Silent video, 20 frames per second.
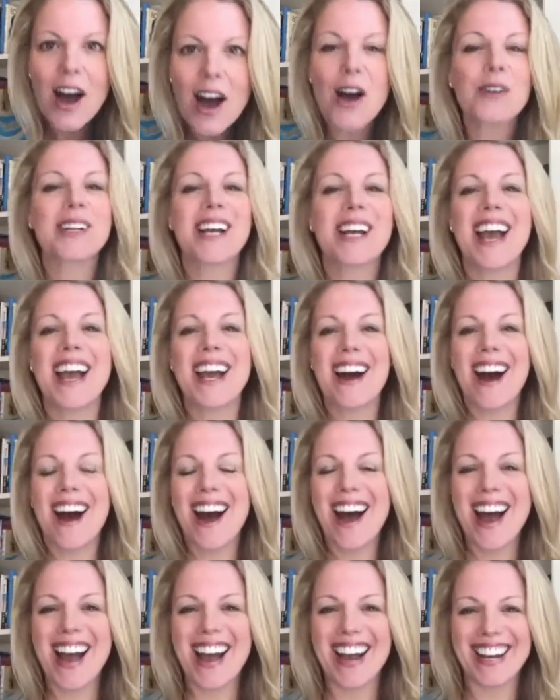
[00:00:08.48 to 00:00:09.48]
Okay,
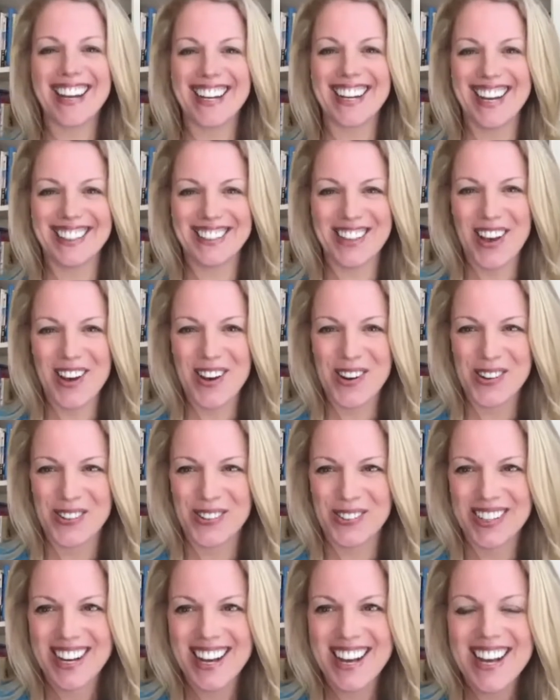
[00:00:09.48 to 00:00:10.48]
hi, hello.
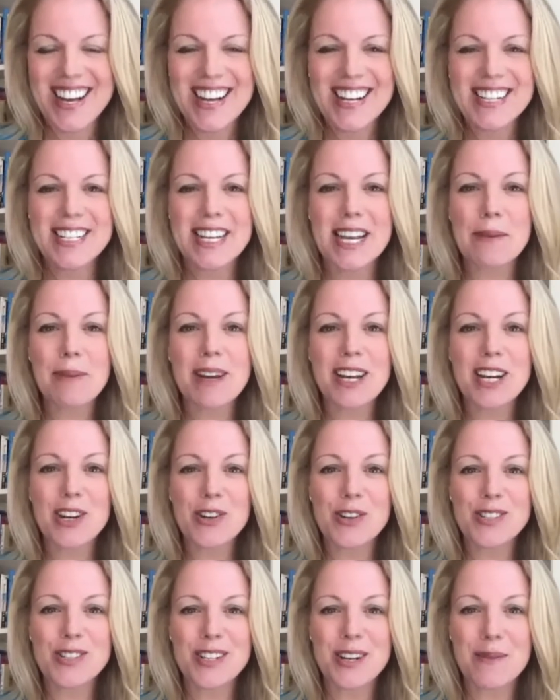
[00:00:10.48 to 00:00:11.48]

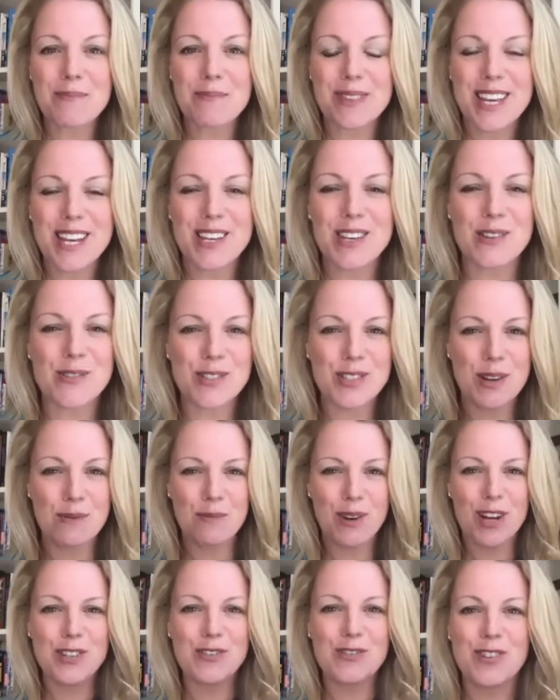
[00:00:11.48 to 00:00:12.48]
Timmy Newsome, thank you so
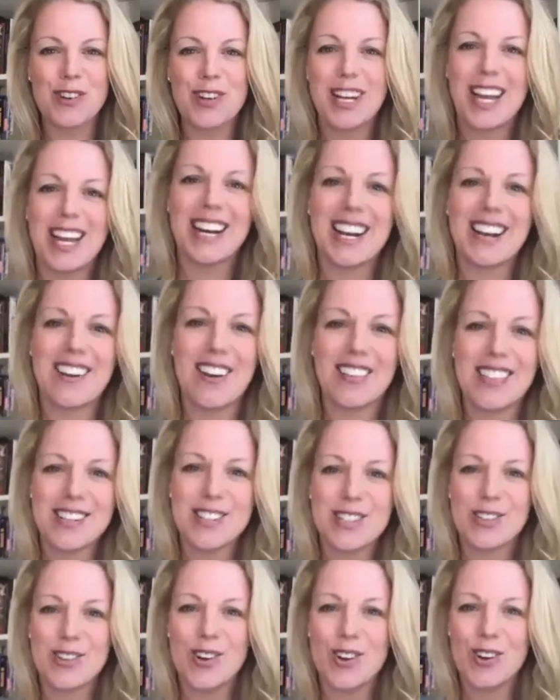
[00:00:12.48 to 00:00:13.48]
much for getting on
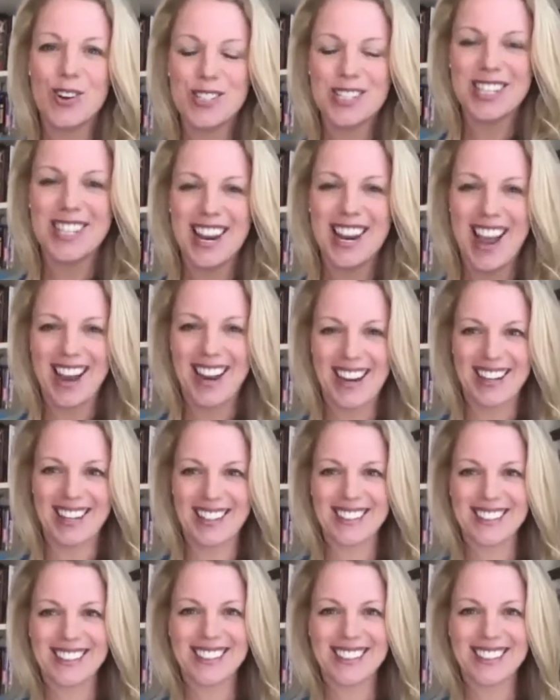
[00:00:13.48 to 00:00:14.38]
this call today.